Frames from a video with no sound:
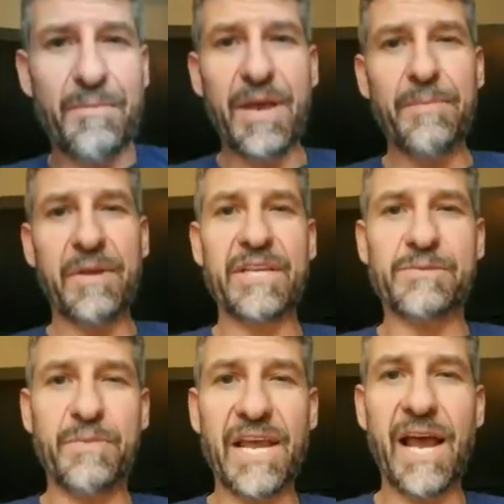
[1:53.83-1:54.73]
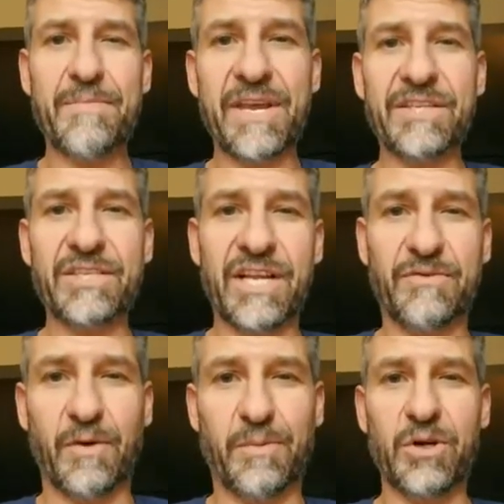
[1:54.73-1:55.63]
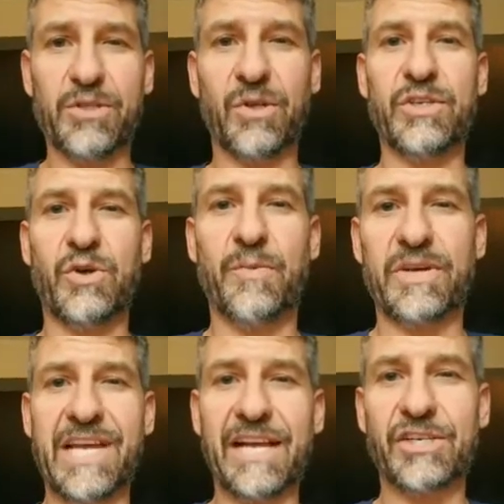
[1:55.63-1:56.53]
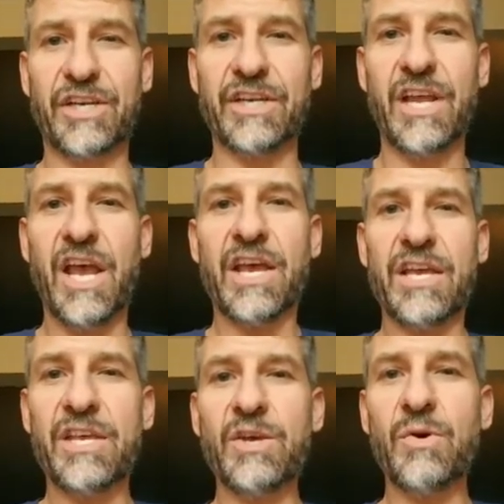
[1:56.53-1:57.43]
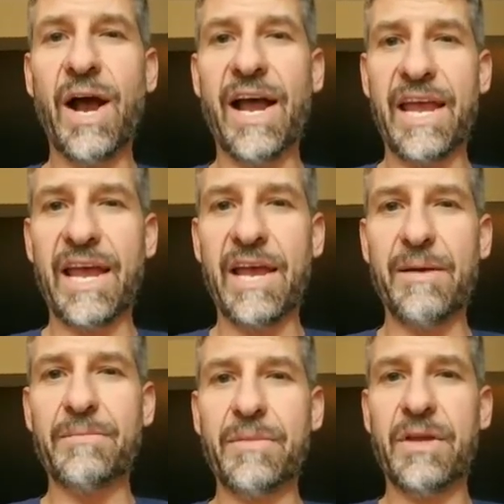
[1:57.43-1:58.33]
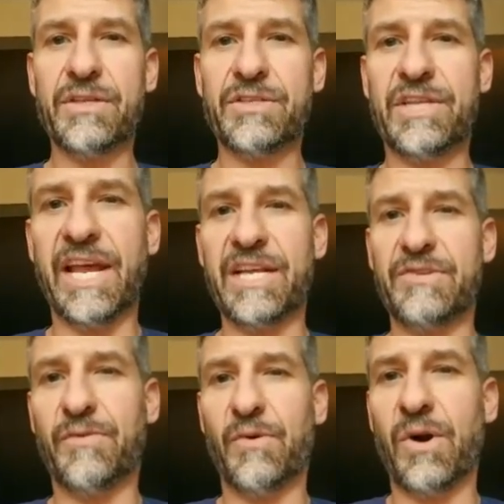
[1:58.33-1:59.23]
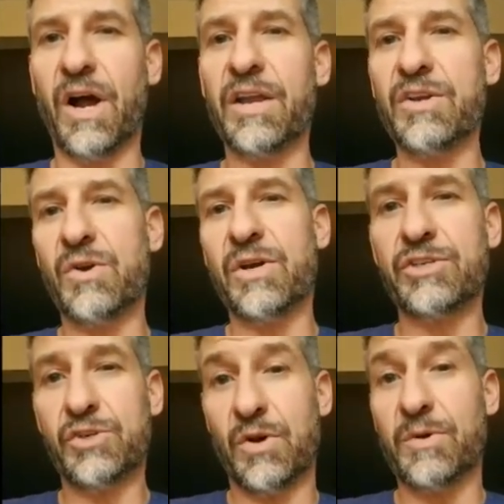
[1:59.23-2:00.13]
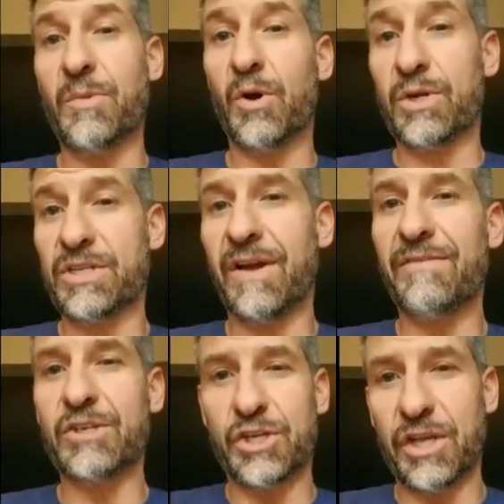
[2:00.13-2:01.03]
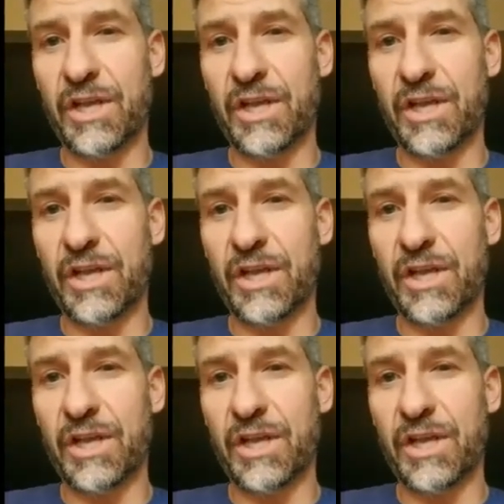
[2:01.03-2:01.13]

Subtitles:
PIP is PIP, stands for Personal Injury Protection. UIM stands for Underinsured Motorist Coverage,